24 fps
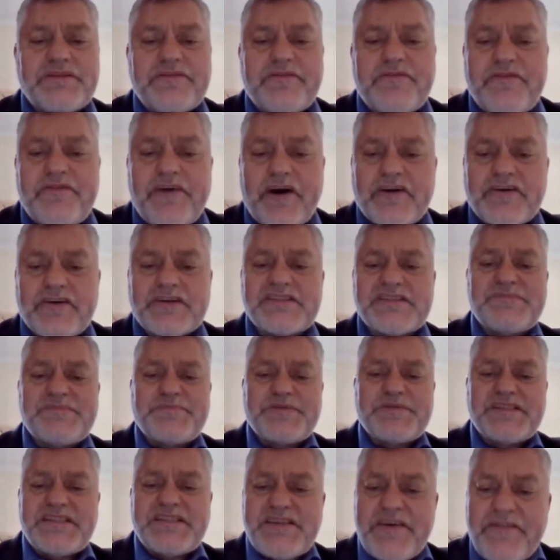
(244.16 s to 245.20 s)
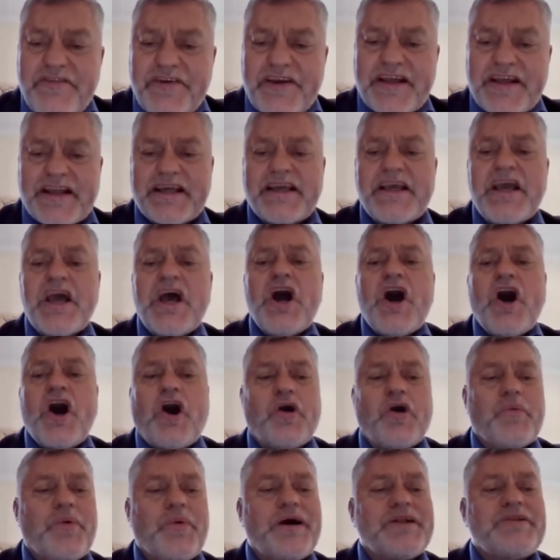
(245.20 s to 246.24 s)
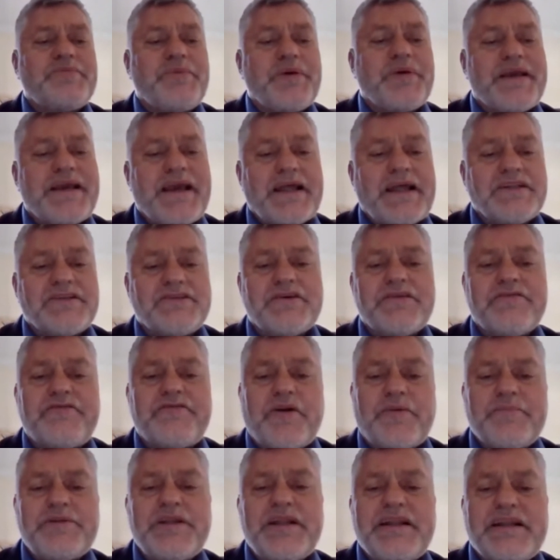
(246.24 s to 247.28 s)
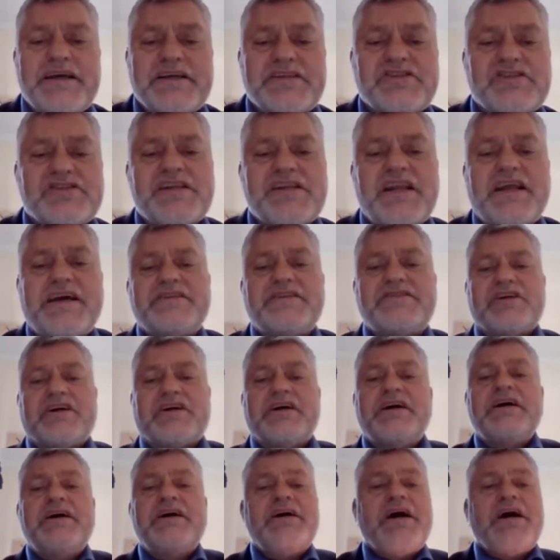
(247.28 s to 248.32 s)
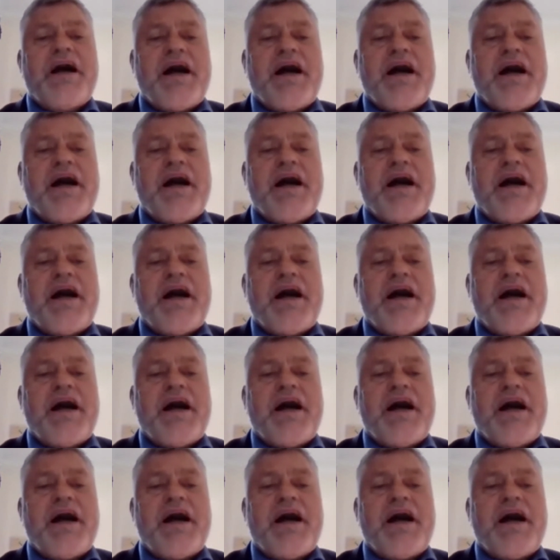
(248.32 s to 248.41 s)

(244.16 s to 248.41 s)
want to focus specifically on what we can do from the legislature